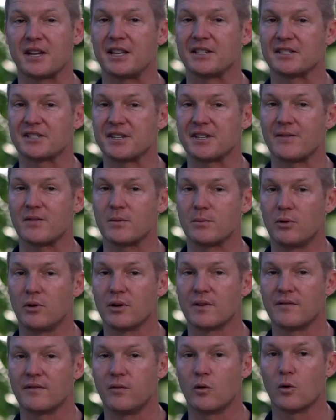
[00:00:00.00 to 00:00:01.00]
and
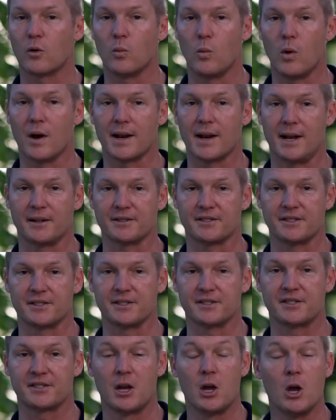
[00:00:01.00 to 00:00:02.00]
7.41
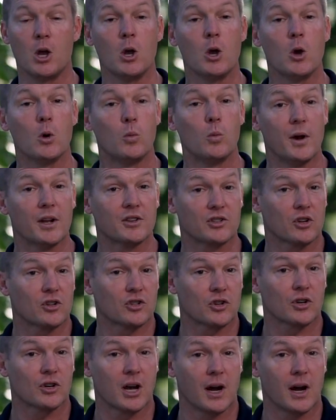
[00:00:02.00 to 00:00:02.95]
ounces, which should